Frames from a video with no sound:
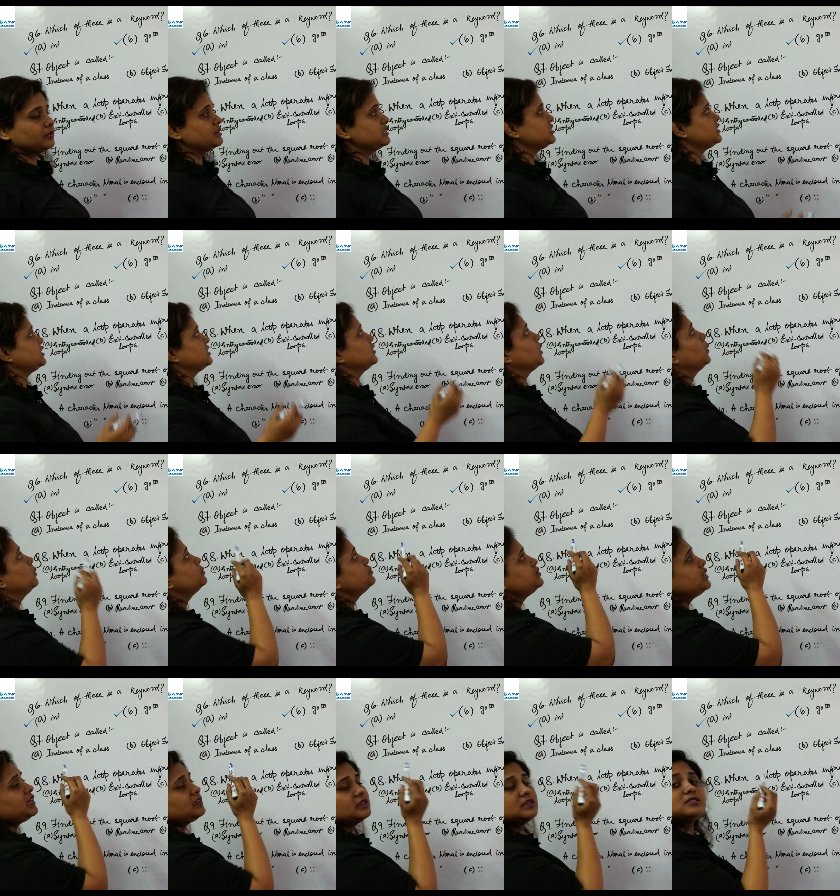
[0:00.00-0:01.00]
question,
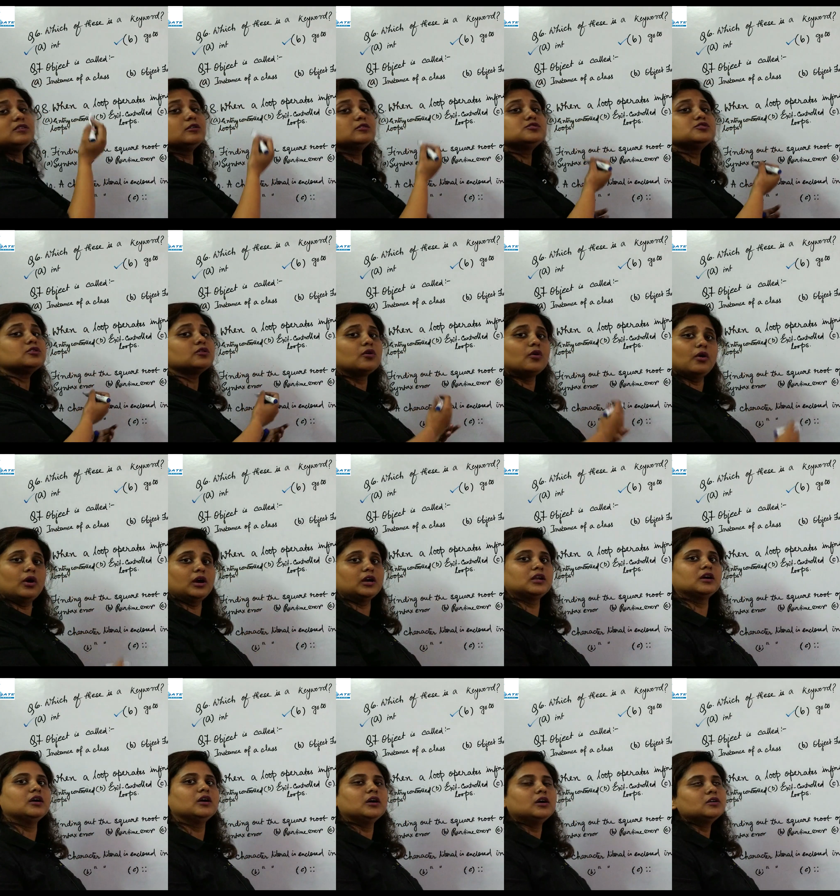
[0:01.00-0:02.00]
object is also called.
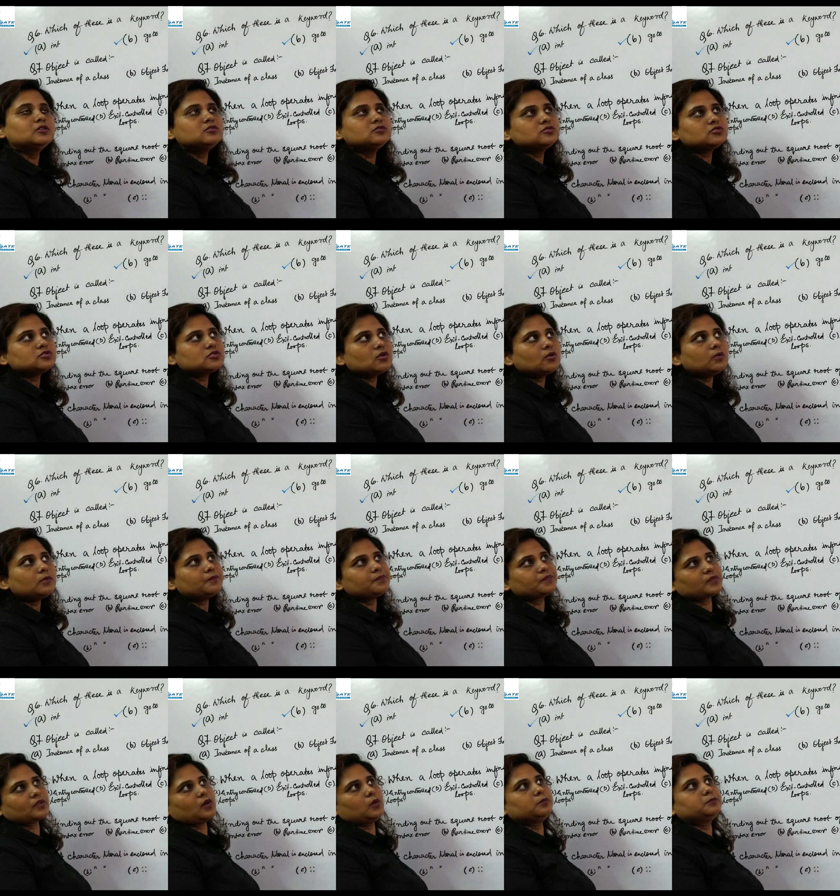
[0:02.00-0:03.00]
So
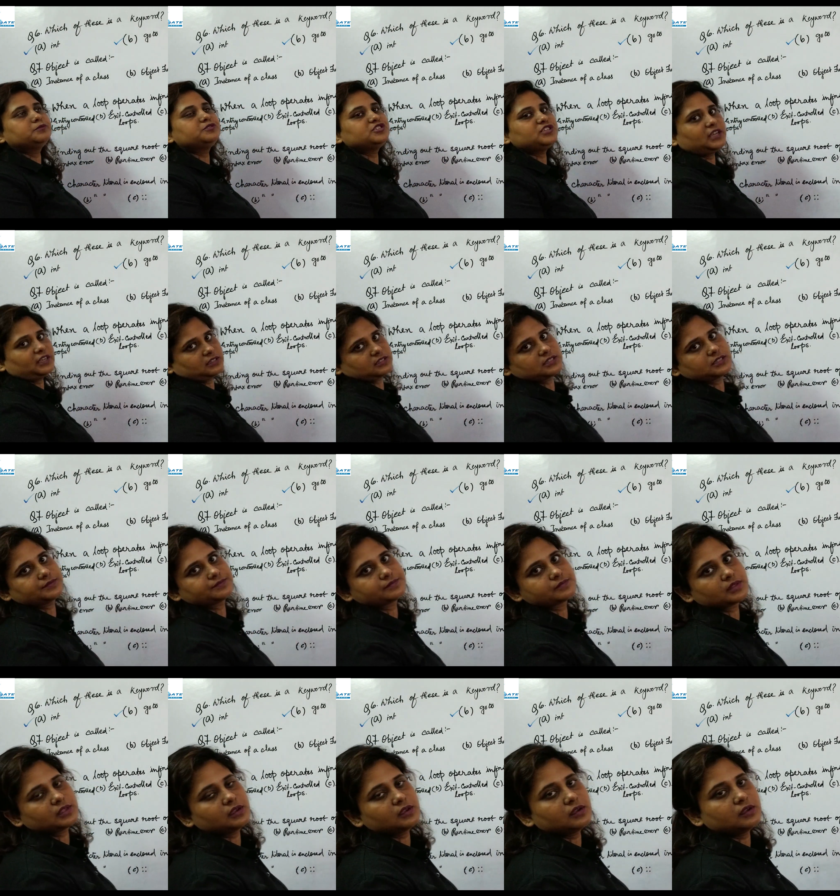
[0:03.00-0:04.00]
object,
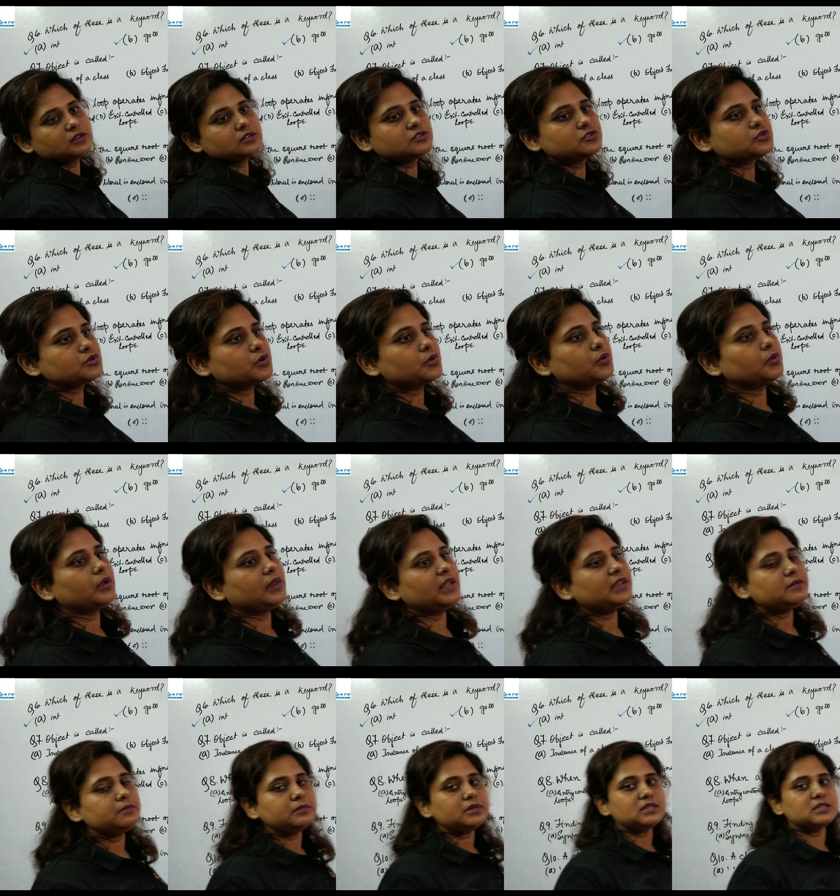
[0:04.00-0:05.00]
so let
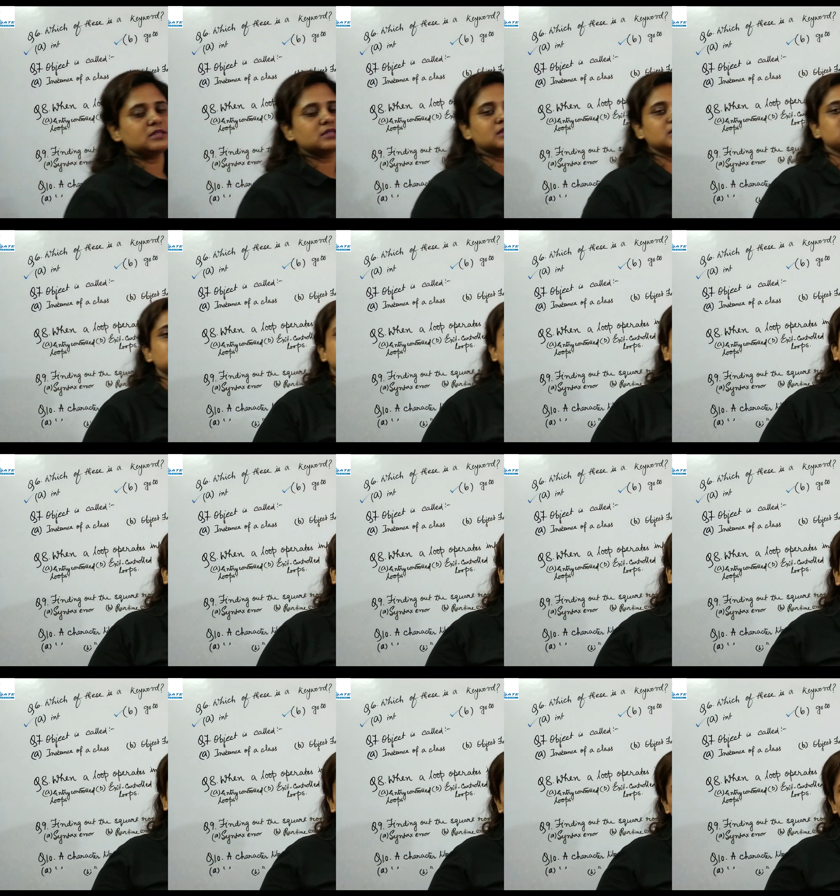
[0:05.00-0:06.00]
me discuss
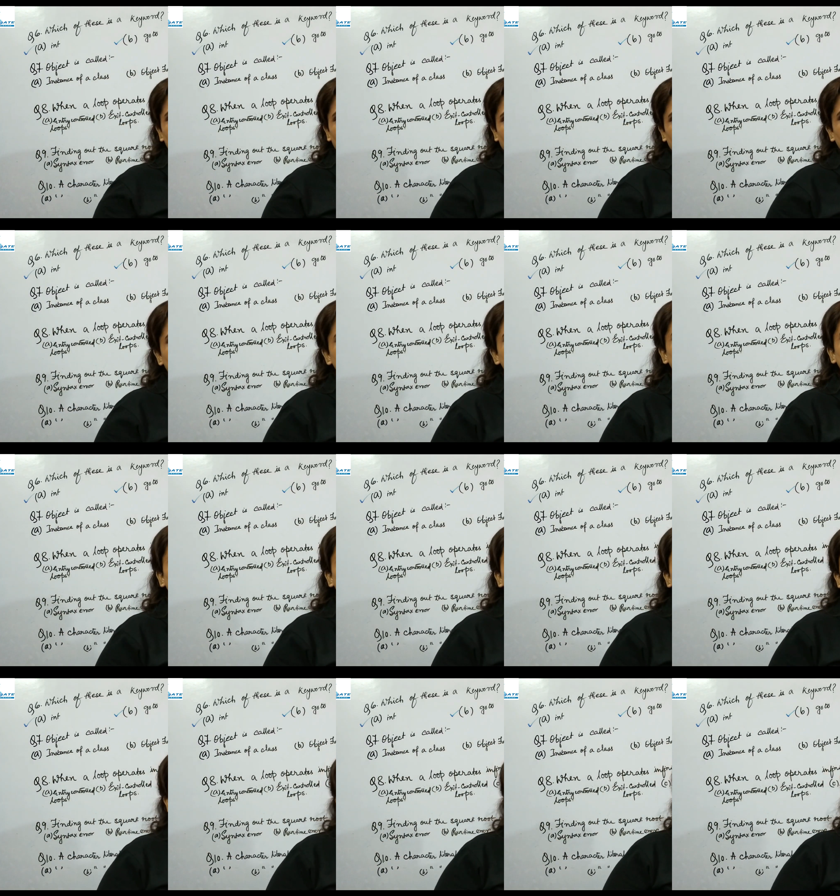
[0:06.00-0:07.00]
few things.
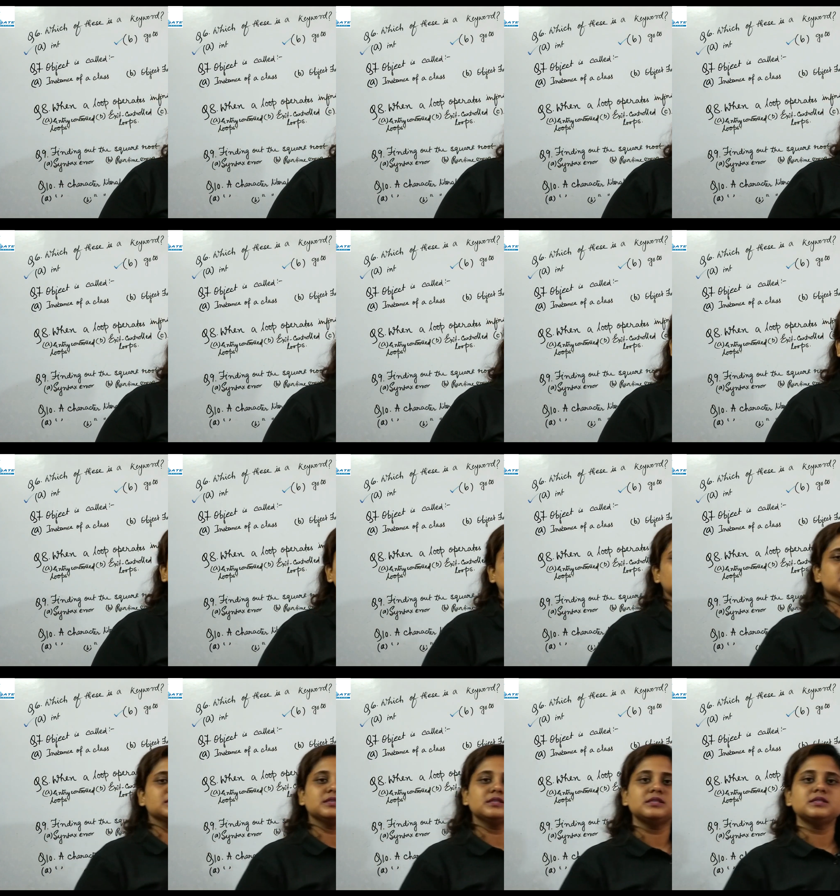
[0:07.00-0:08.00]
Object
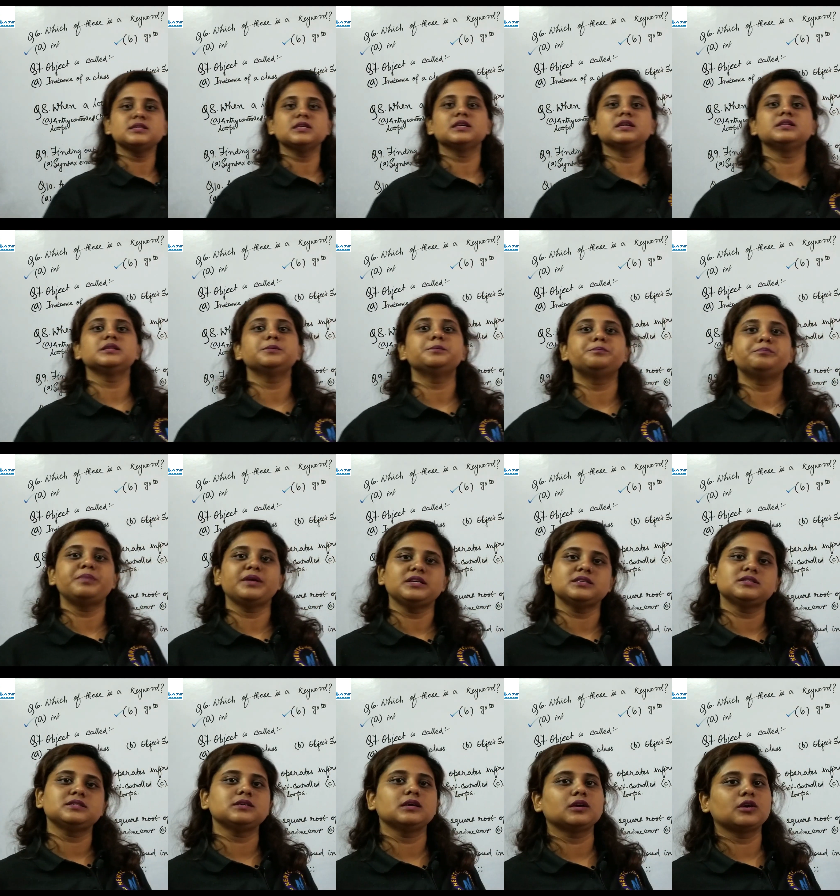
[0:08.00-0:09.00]
is the
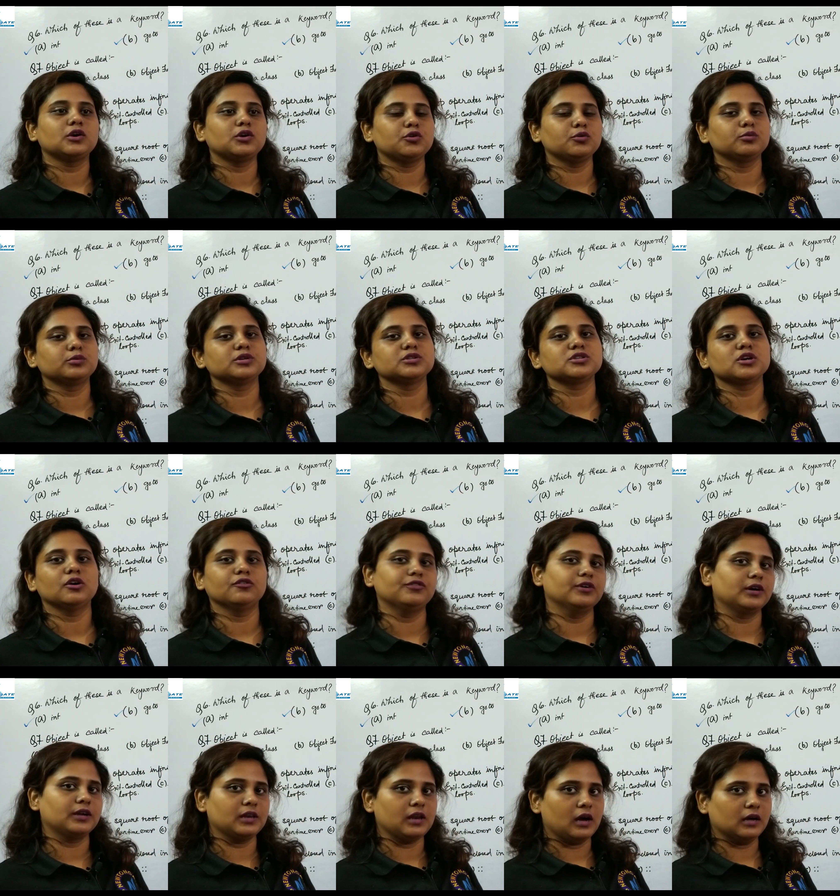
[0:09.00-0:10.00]
basic unit of
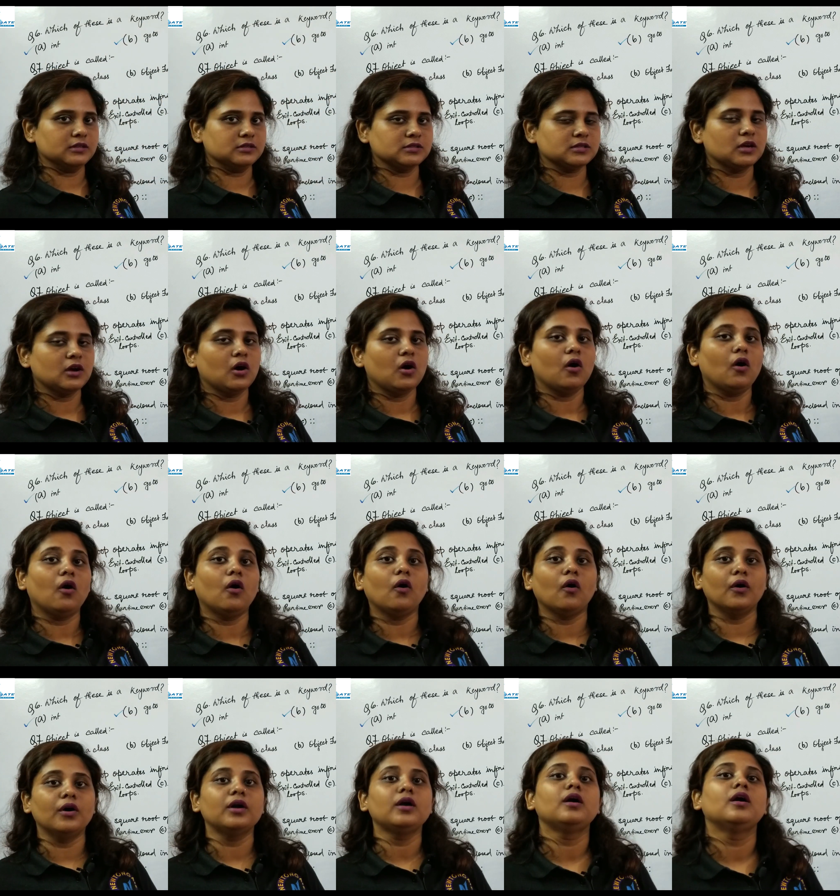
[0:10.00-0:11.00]
a class or
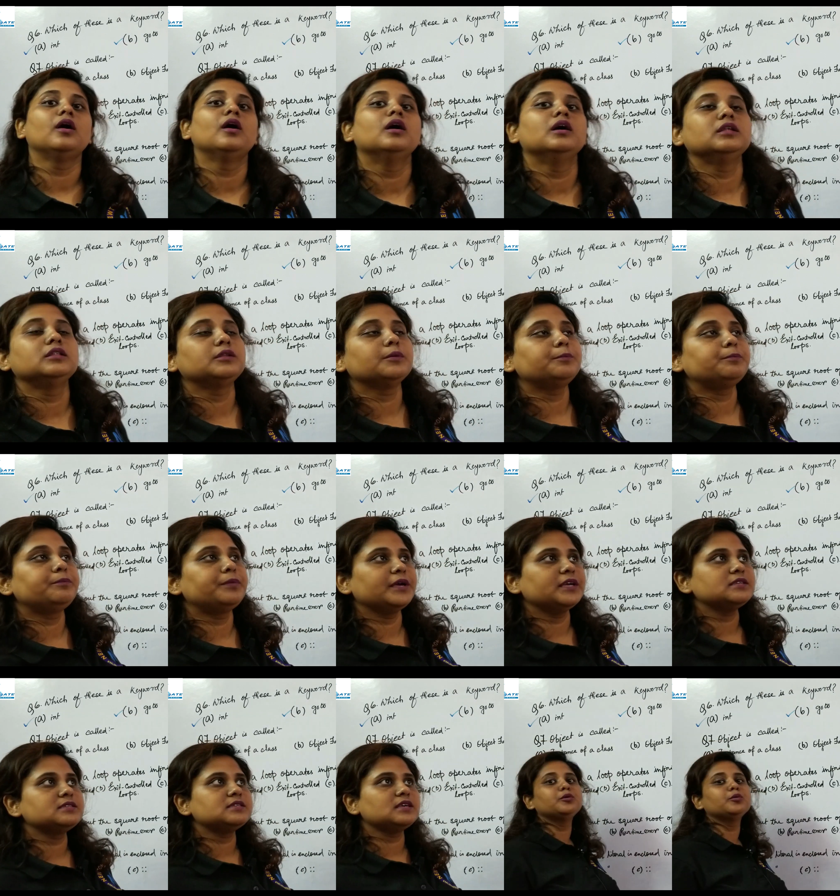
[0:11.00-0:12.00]
the
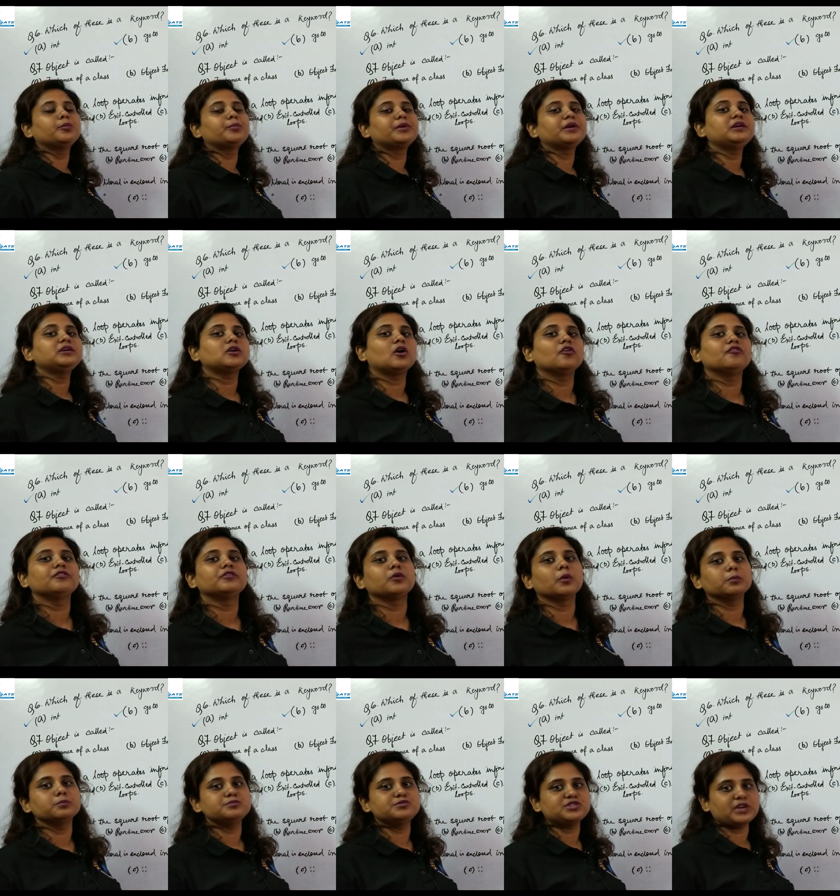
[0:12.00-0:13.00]
basic blueprint of an
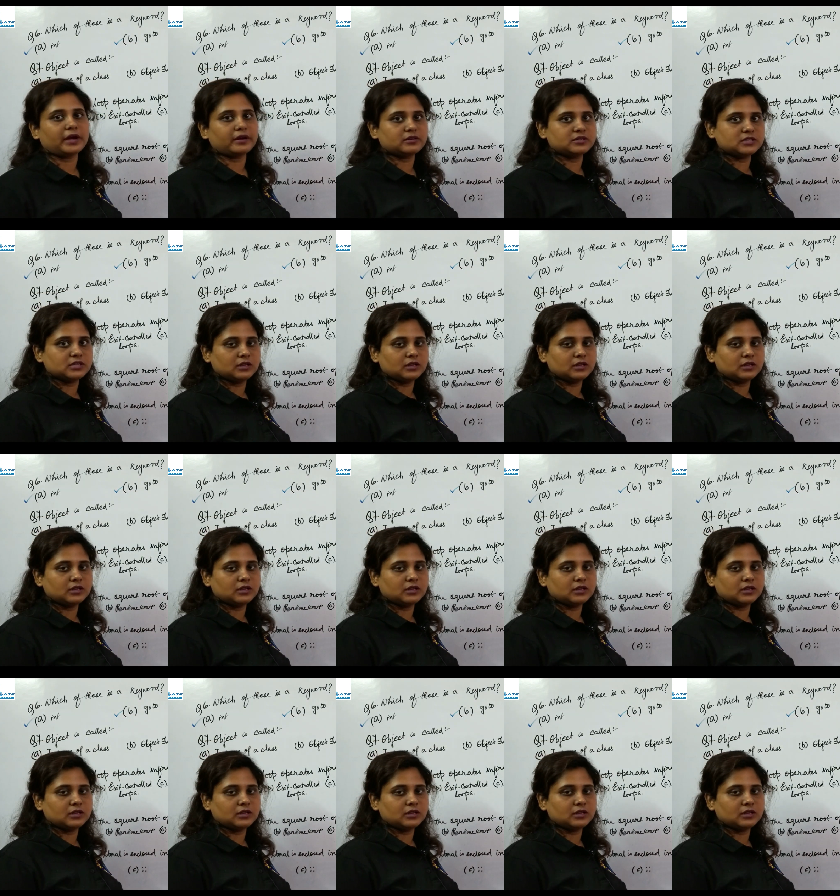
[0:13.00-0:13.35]
object.